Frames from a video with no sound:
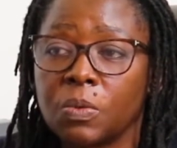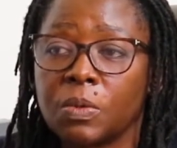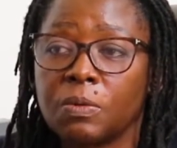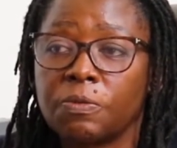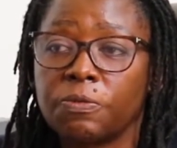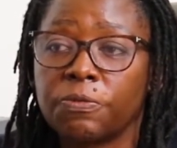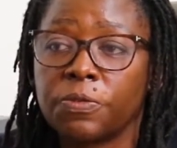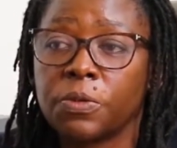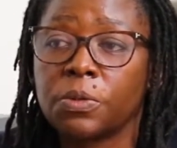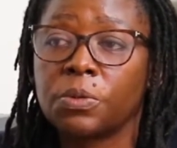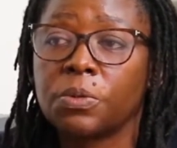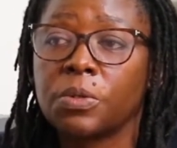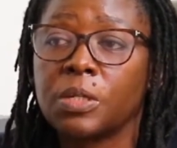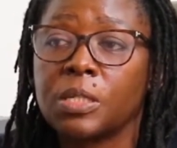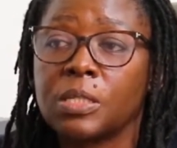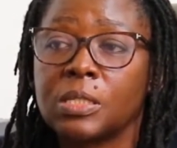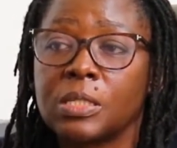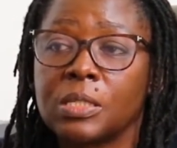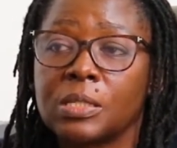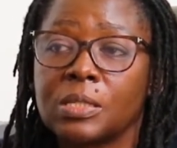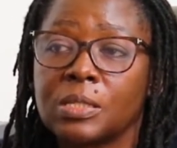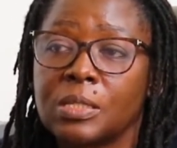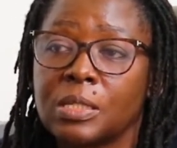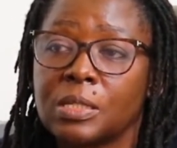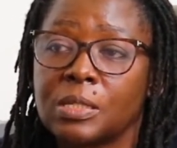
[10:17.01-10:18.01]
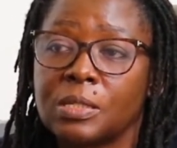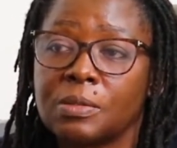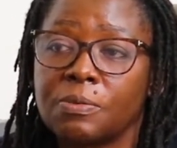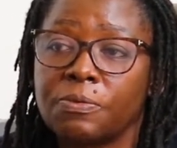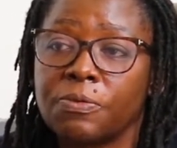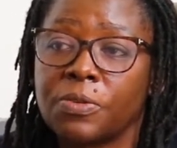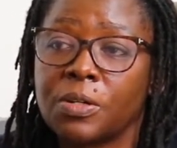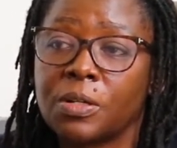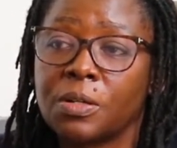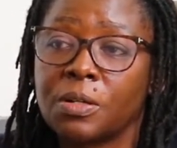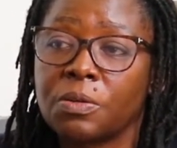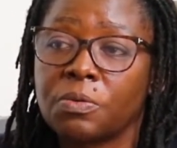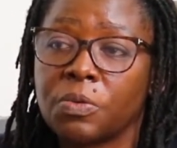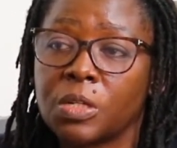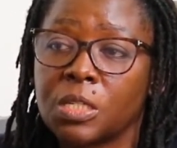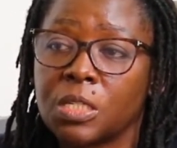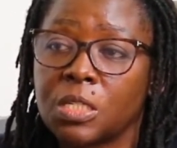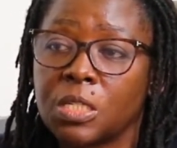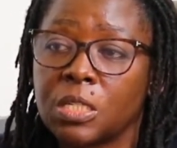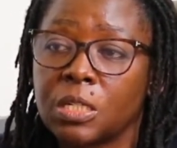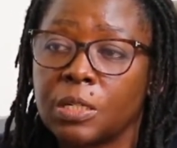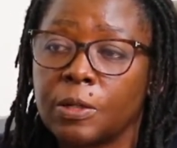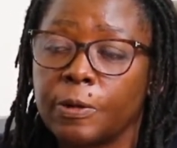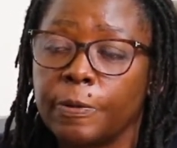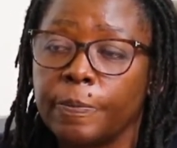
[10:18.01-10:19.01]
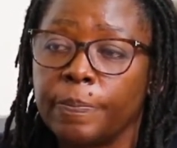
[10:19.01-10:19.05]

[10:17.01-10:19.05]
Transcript: we feel it's very rich.